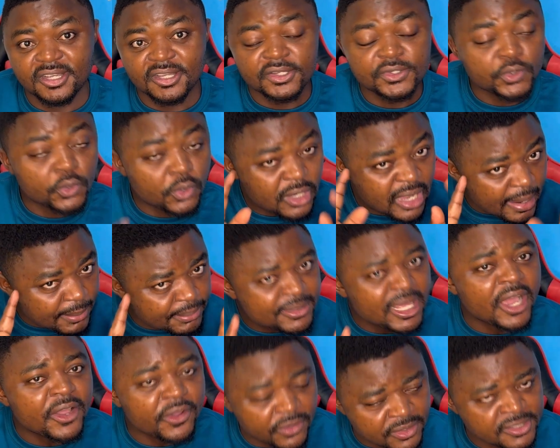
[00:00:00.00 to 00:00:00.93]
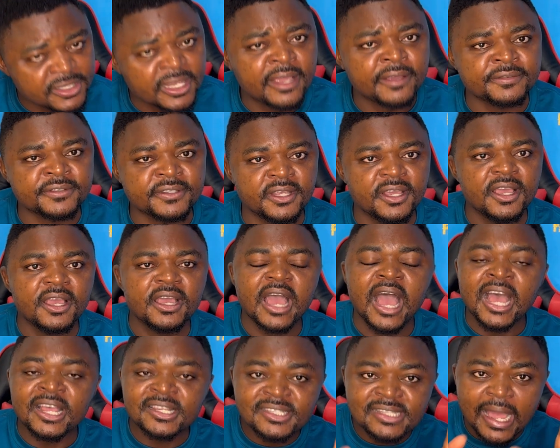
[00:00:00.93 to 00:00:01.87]
So calm down yourselves
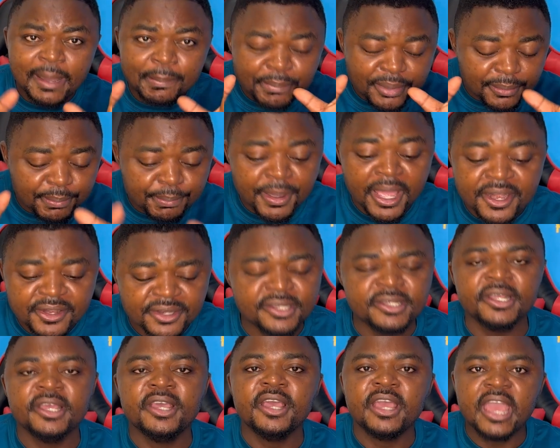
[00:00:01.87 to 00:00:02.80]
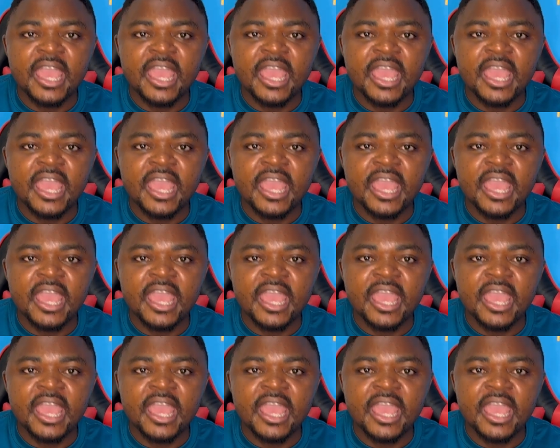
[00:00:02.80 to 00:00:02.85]
and start preparing